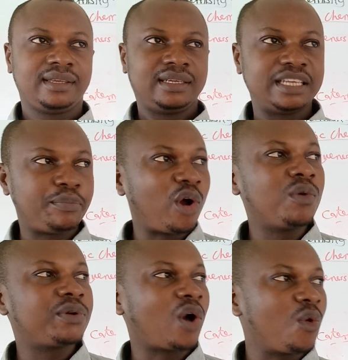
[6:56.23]
The bond
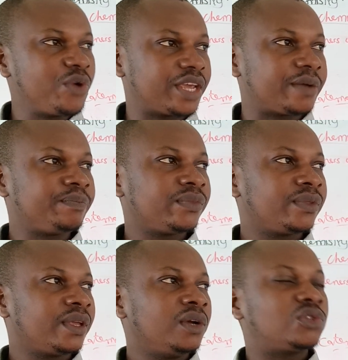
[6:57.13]
will become weak.
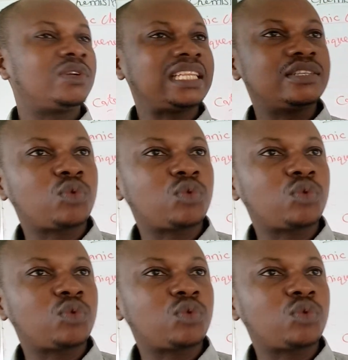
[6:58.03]
So that is